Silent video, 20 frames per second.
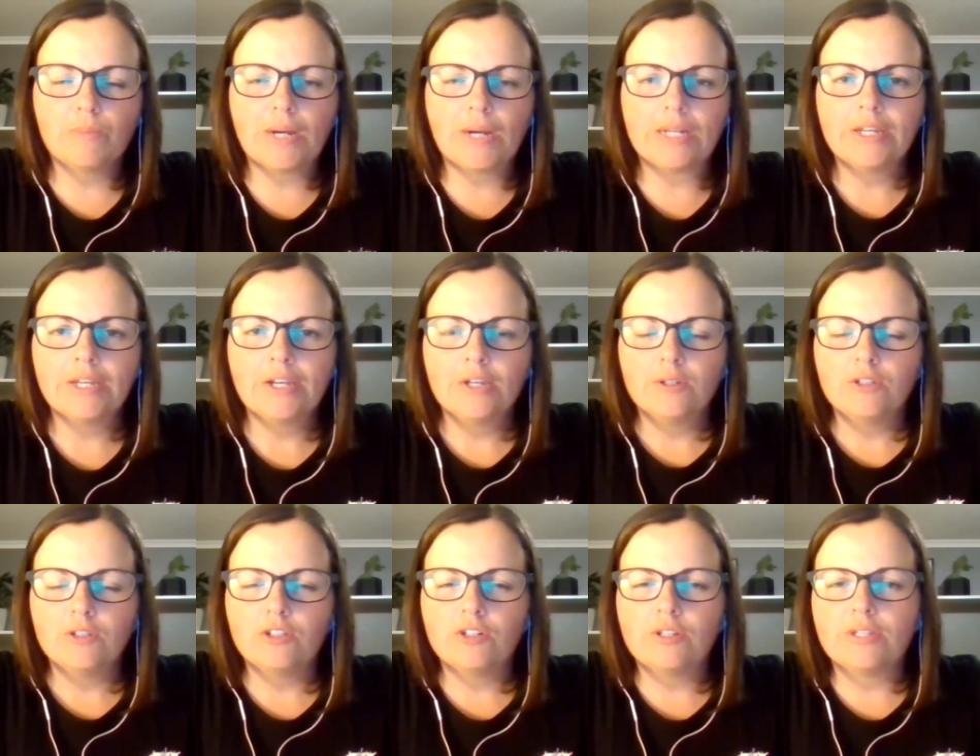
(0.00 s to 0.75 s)
but
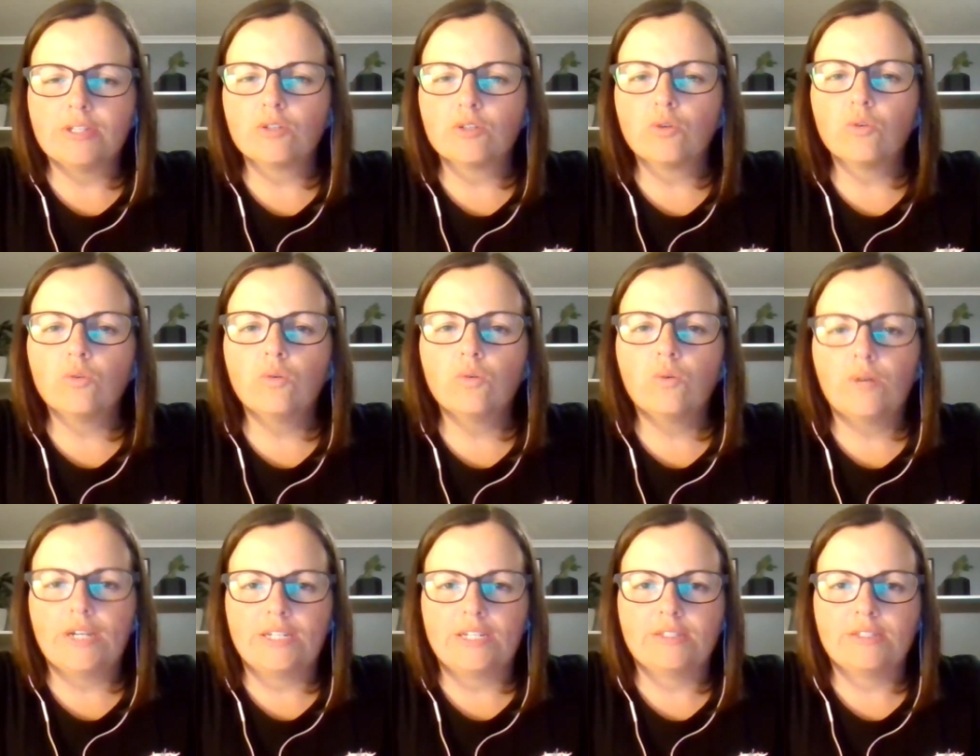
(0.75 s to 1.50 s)
you know there's
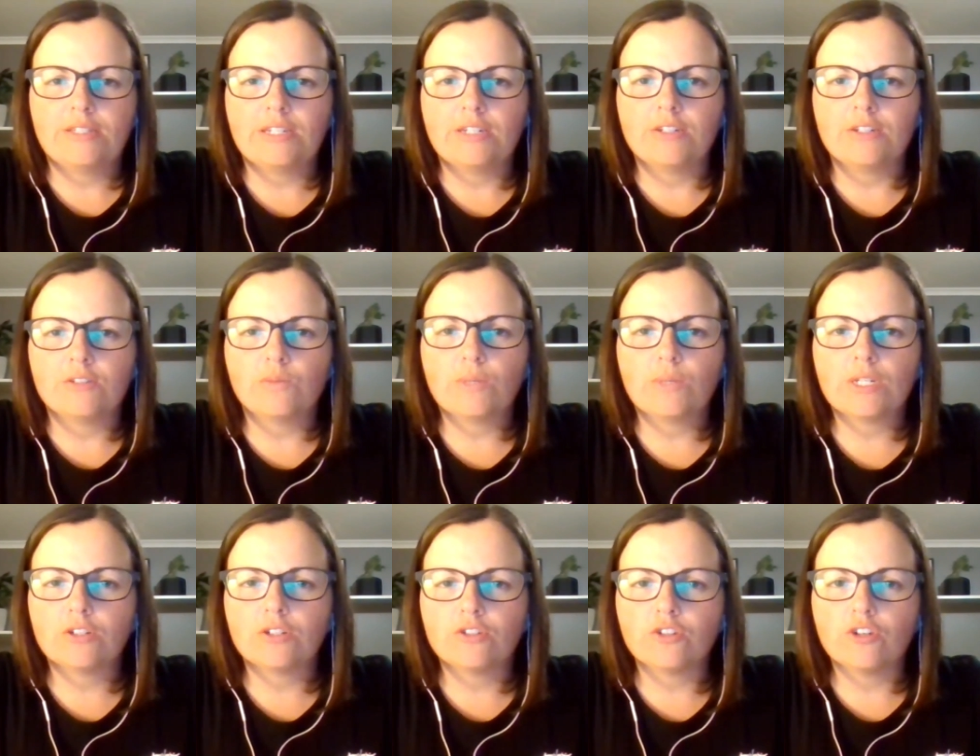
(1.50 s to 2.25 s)
always things
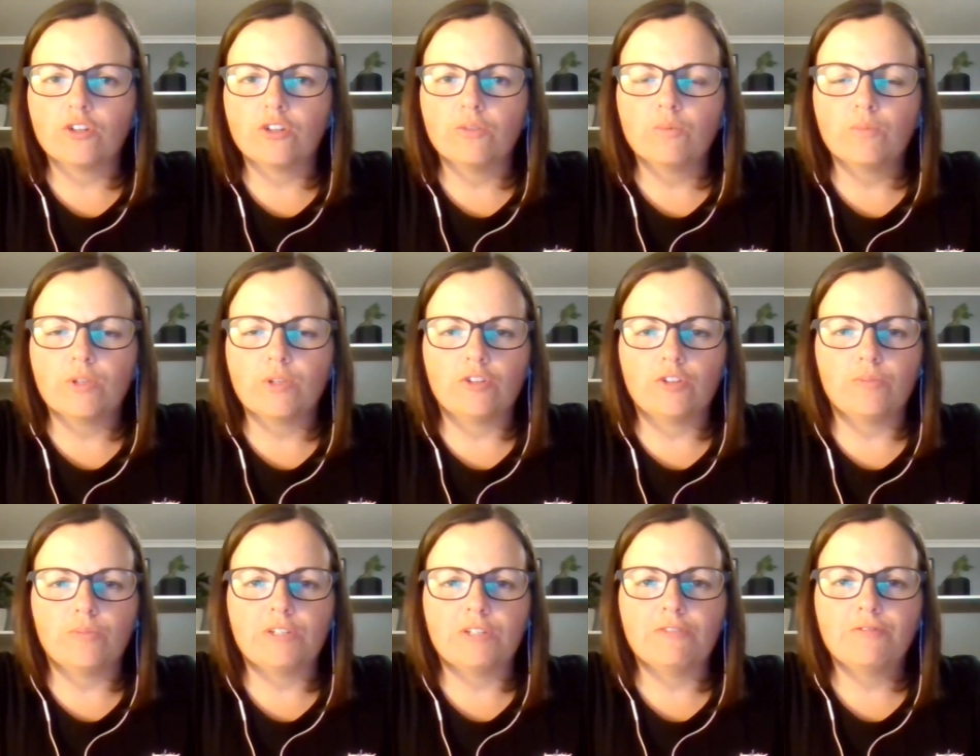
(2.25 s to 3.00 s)
we can do whether
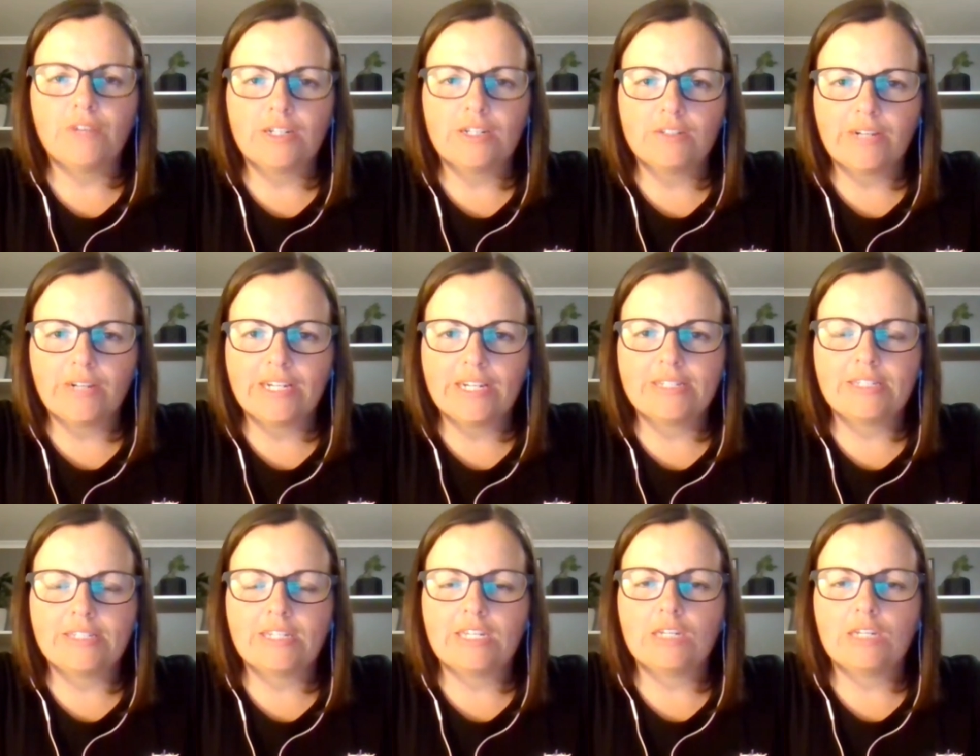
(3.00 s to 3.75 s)
it be
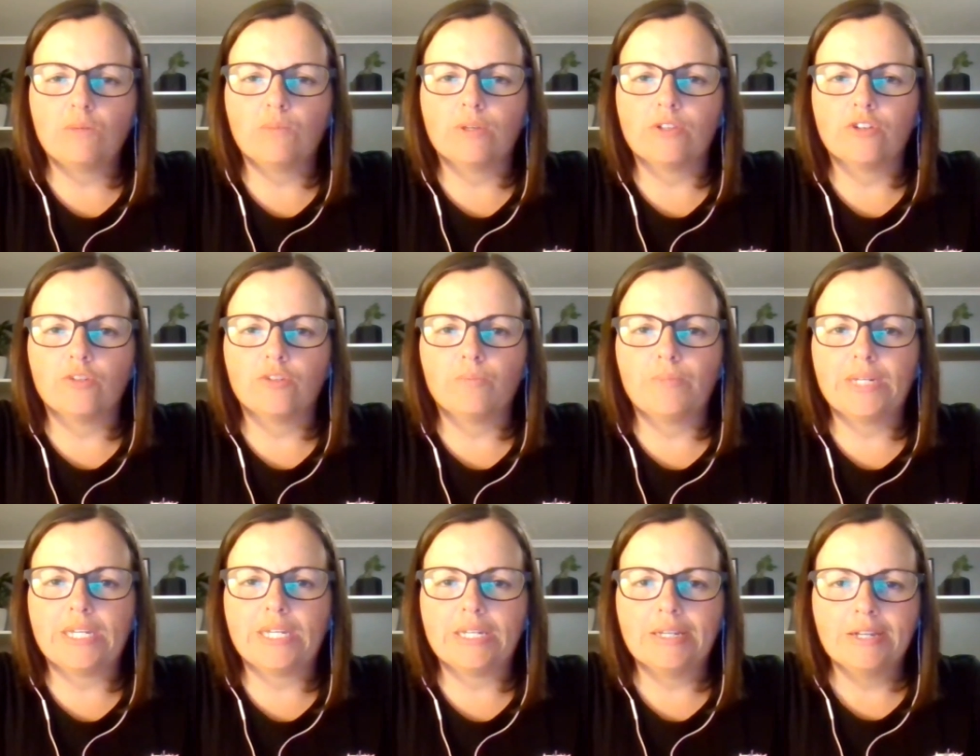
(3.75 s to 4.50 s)
fundraising whether it
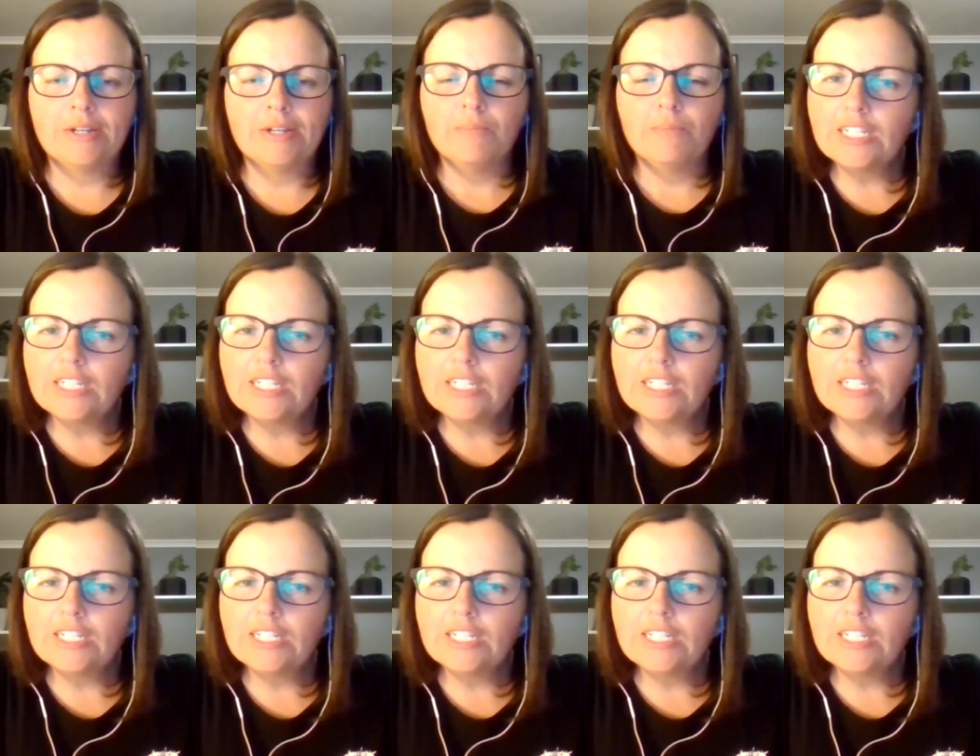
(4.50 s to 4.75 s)
be